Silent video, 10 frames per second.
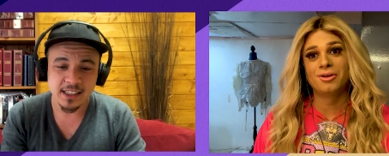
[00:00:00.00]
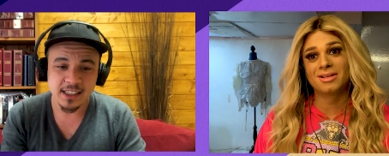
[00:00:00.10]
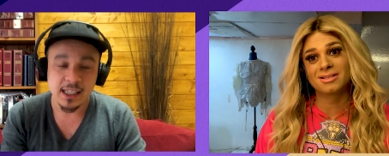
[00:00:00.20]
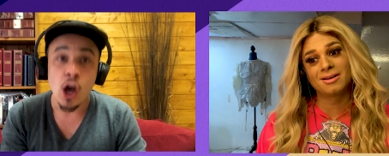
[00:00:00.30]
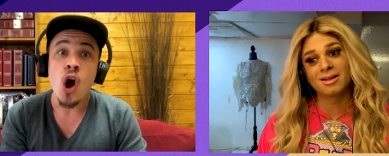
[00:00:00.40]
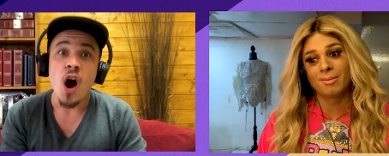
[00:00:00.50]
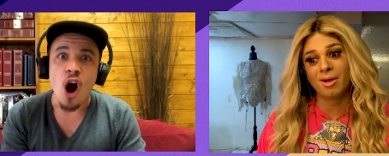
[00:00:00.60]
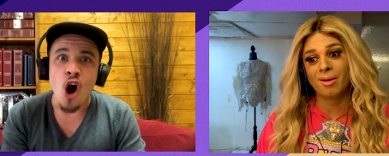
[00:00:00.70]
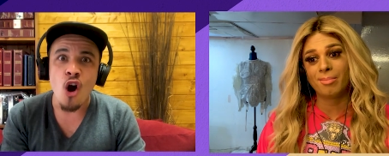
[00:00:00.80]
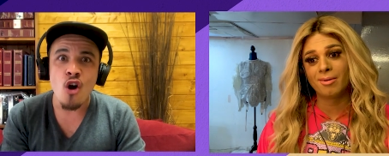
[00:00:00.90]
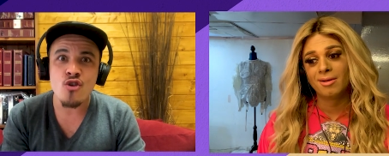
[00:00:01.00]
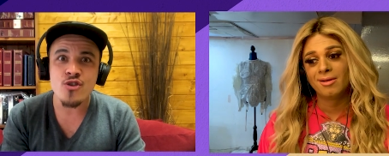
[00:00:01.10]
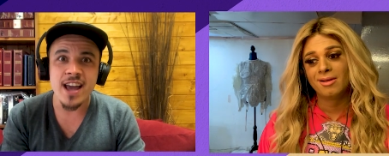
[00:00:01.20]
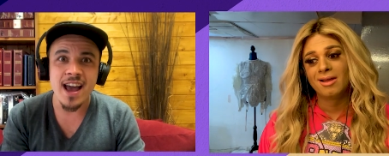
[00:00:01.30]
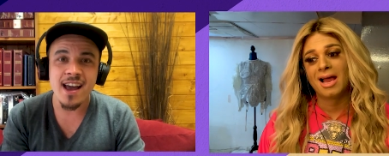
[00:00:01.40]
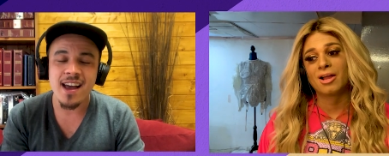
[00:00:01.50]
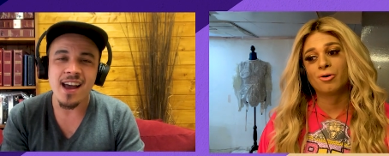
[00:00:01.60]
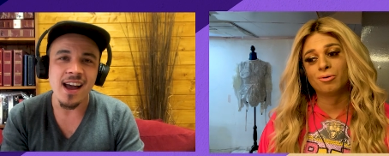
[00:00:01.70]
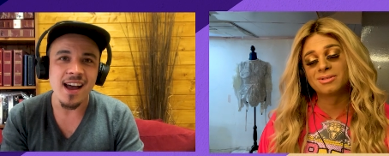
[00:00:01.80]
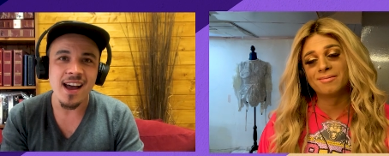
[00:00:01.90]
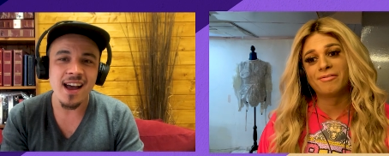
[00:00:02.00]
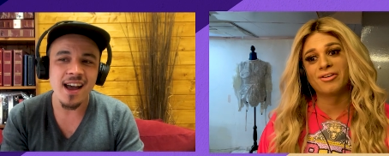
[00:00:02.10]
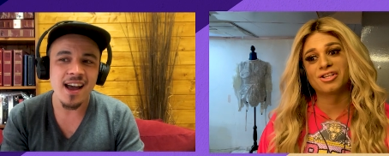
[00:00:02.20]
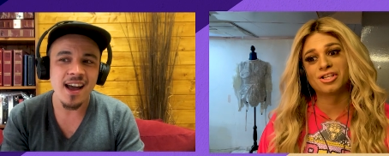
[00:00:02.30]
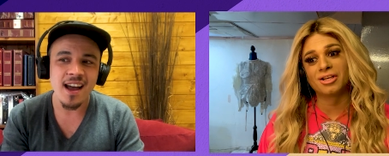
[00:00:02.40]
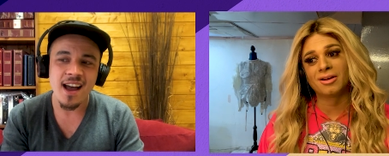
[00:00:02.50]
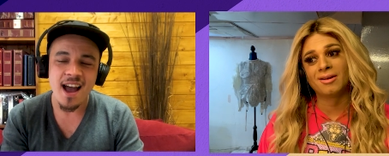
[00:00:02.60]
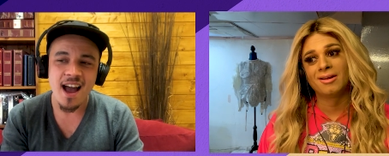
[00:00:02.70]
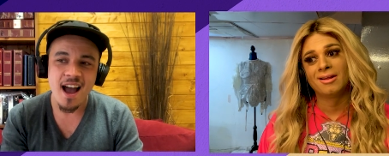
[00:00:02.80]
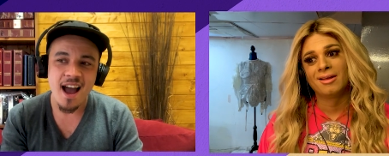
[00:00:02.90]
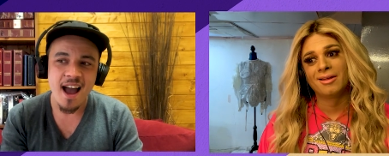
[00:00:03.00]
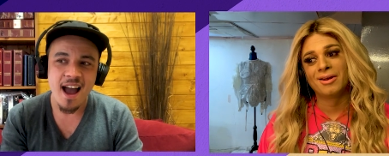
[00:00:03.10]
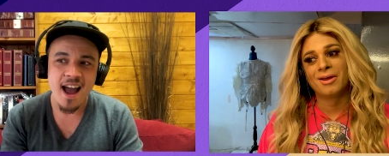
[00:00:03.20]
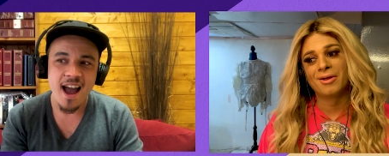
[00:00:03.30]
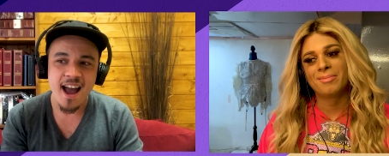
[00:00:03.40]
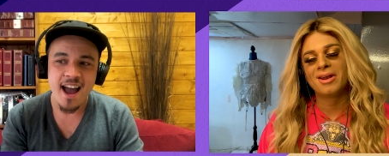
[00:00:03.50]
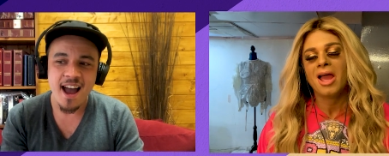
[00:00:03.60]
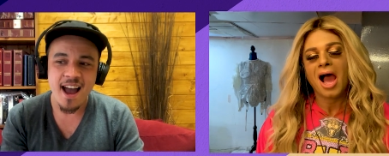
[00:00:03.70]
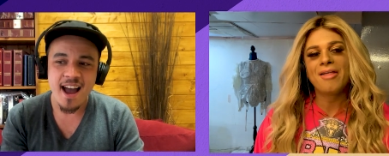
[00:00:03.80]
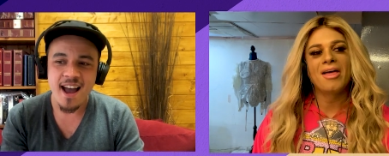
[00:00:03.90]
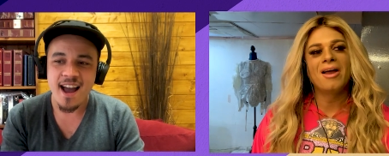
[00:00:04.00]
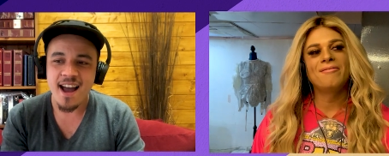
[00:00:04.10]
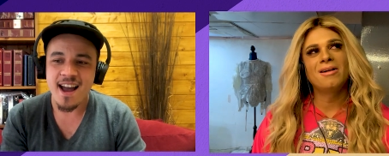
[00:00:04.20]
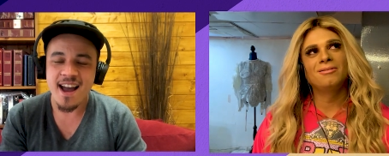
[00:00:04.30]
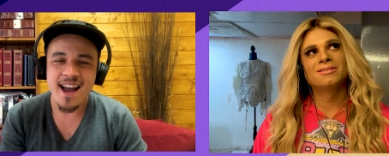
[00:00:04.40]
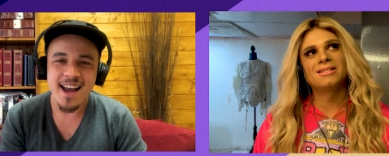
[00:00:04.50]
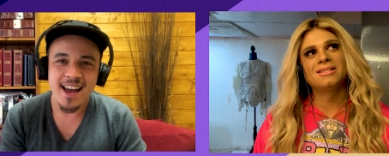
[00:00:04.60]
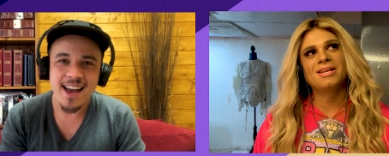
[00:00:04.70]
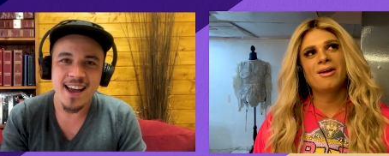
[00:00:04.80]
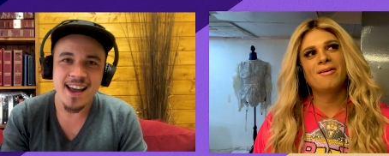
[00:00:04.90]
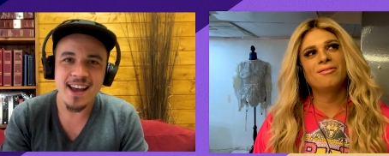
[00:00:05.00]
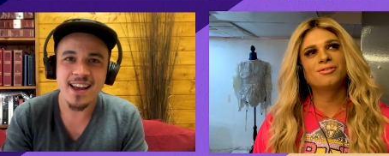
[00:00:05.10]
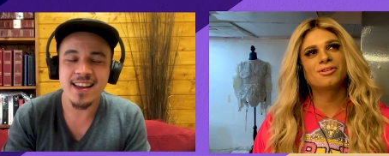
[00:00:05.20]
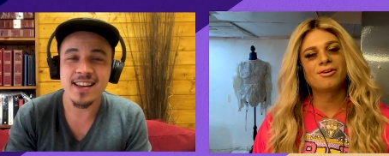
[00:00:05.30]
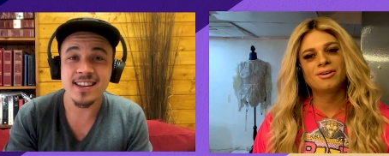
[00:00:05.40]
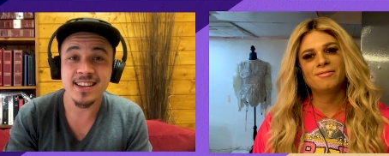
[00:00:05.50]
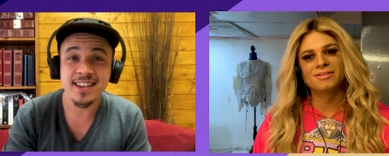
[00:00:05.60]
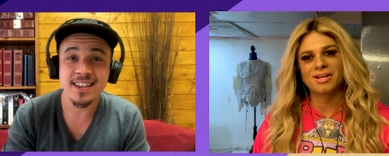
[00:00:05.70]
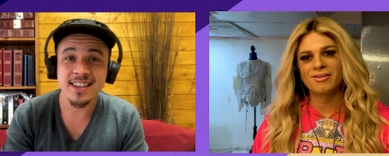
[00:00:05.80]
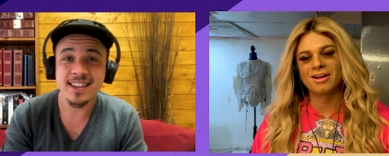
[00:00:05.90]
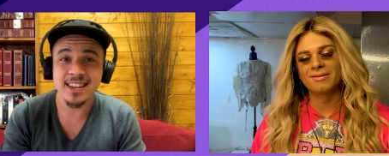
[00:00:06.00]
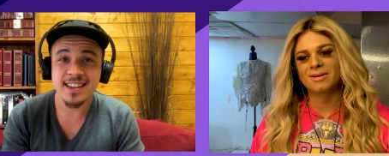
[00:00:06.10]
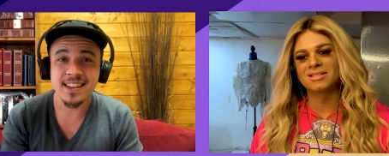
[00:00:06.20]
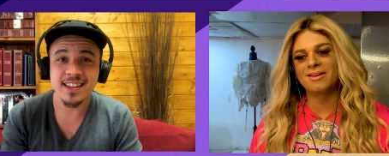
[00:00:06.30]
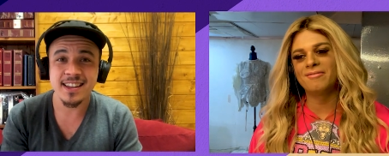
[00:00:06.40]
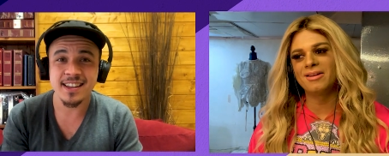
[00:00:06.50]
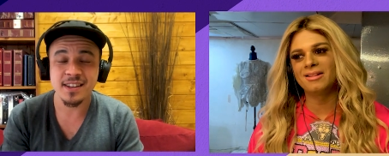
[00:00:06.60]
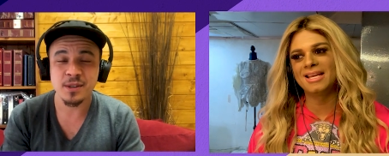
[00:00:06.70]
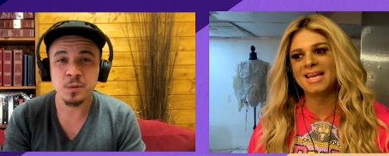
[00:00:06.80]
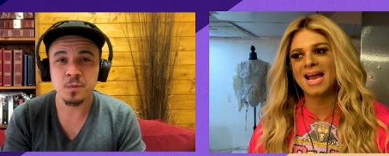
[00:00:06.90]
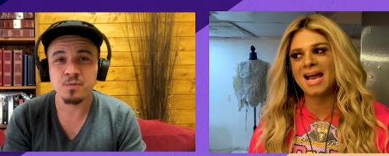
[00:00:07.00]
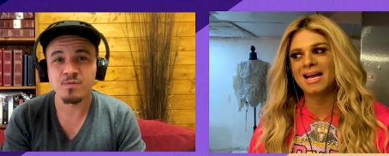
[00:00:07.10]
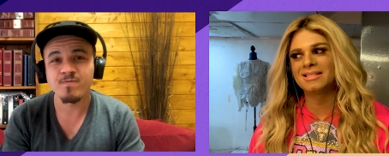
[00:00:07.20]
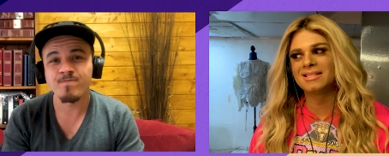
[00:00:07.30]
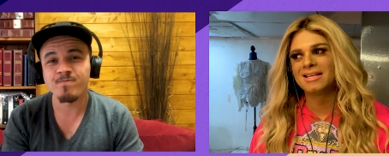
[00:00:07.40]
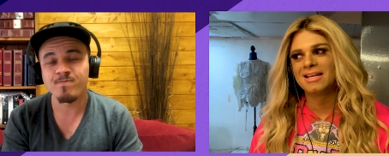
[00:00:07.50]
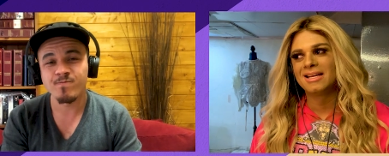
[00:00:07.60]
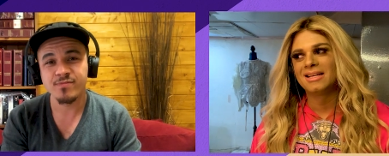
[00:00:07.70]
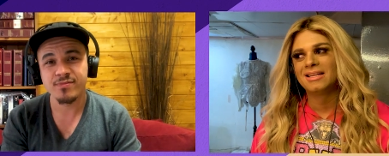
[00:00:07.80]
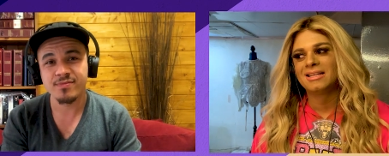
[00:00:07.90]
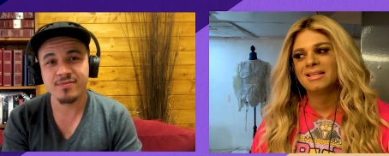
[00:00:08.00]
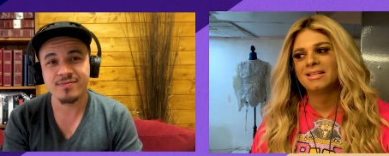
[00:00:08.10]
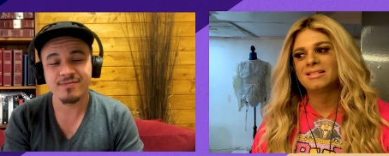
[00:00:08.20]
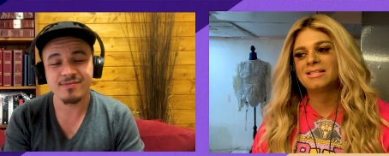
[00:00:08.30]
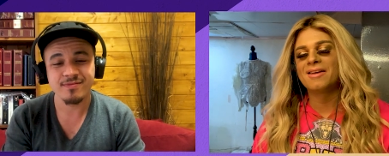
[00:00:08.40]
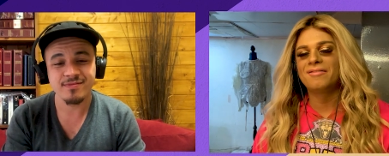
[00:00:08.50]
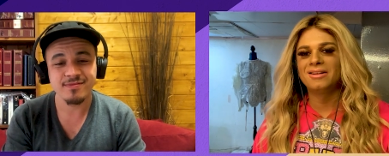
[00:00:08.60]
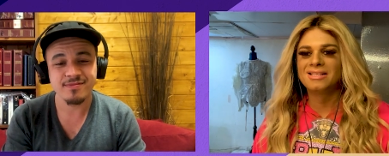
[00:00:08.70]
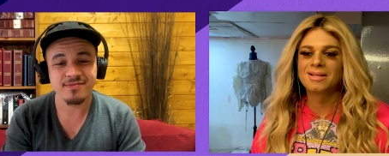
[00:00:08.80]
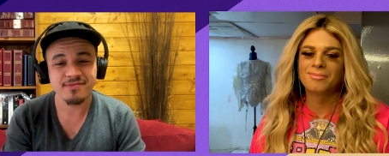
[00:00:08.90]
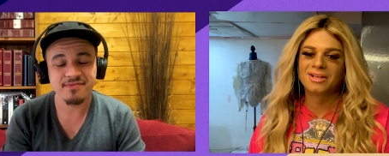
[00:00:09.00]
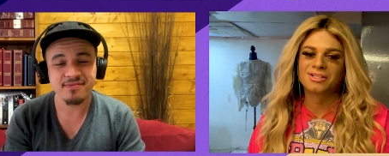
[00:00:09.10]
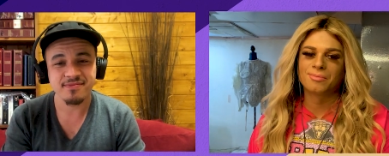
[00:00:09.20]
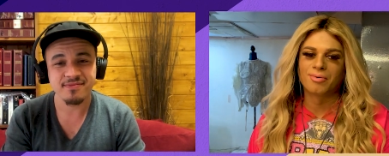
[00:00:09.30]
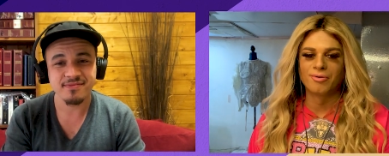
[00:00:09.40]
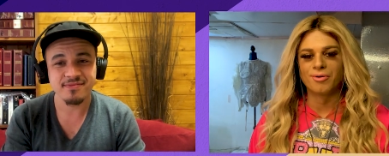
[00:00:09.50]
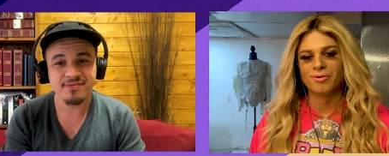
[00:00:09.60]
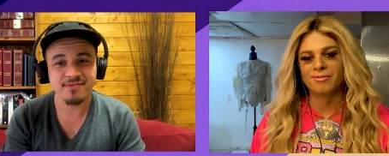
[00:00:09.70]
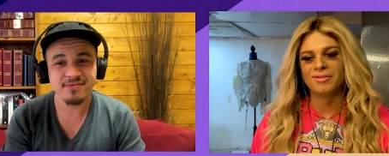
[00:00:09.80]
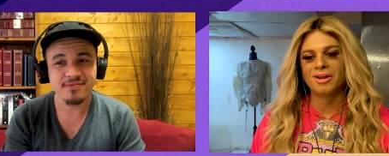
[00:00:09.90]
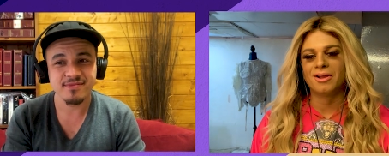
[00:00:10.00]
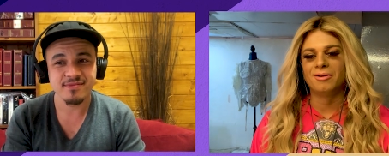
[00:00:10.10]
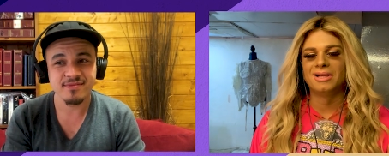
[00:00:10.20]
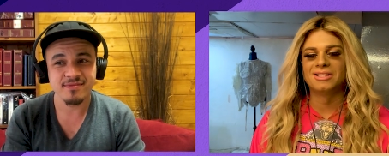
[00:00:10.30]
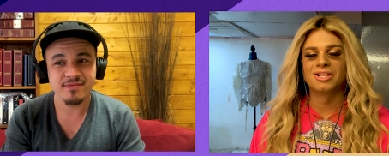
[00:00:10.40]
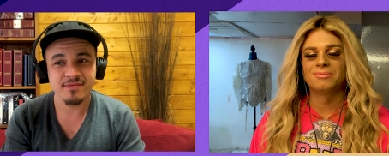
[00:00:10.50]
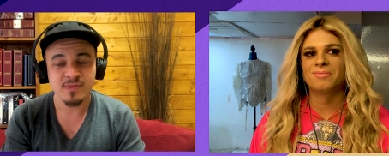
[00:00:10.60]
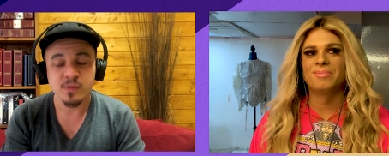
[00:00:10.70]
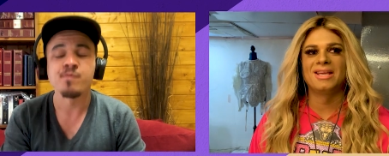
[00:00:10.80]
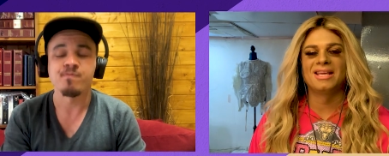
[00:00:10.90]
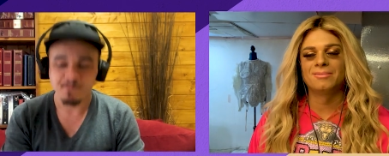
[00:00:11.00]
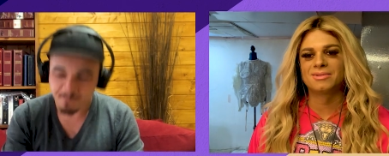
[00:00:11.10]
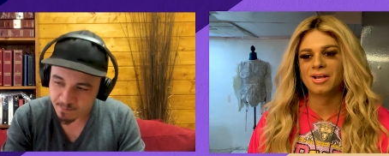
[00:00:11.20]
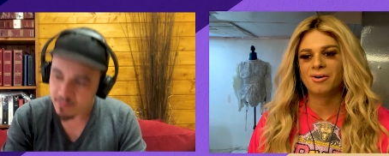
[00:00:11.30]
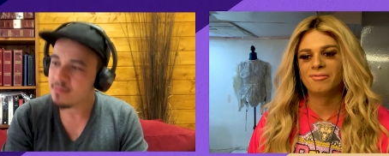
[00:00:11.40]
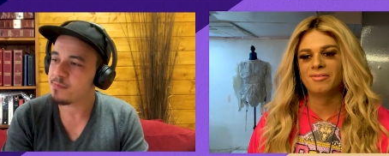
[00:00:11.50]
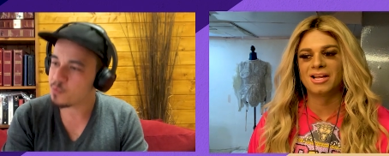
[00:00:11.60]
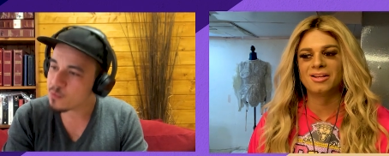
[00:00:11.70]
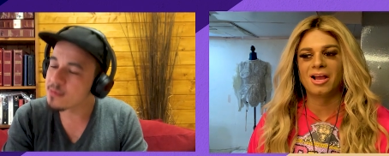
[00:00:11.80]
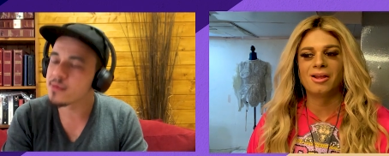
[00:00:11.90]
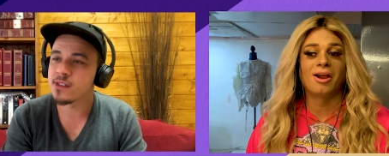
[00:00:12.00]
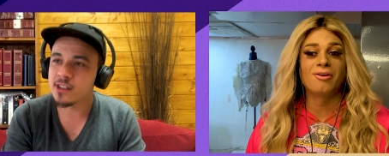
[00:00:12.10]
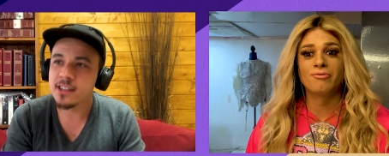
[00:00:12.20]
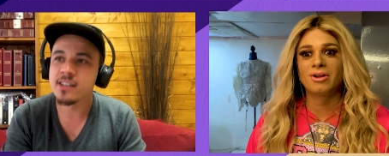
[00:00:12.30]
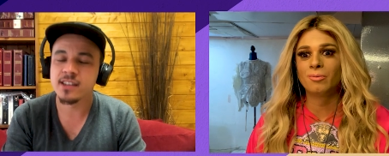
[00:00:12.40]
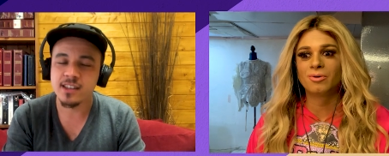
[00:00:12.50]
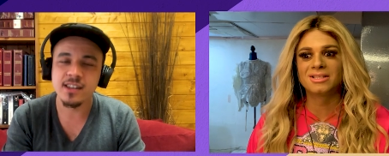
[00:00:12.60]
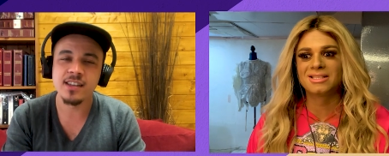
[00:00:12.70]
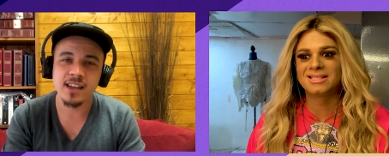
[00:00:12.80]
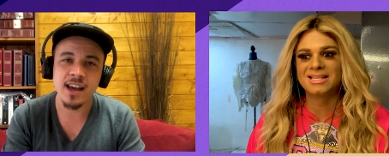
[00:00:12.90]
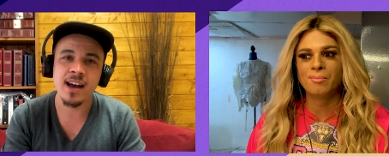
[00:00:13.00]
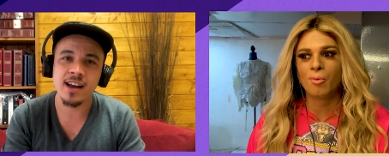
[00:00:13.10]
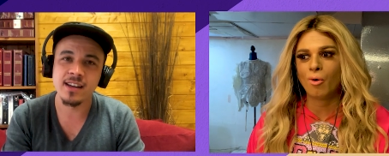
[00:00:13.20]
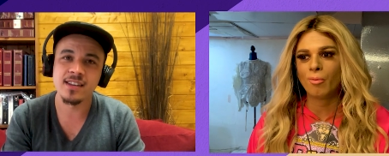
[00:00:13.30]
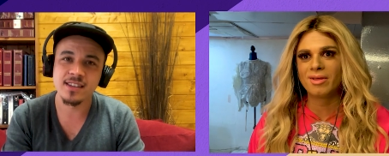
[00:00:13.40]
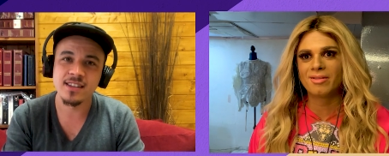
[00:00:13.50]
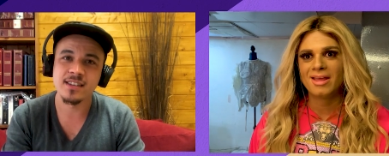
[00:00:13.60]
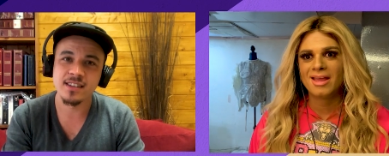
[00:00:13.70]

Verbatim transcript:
Speaker 1: know that's gonna come up. Oh yeah. And cause some friction, you know. But I, I felt you know I felt sorry for Derrick because I feel he had definitely something to prove, you know, in terms of being himself. And I I, I really wanted to yeah. see more with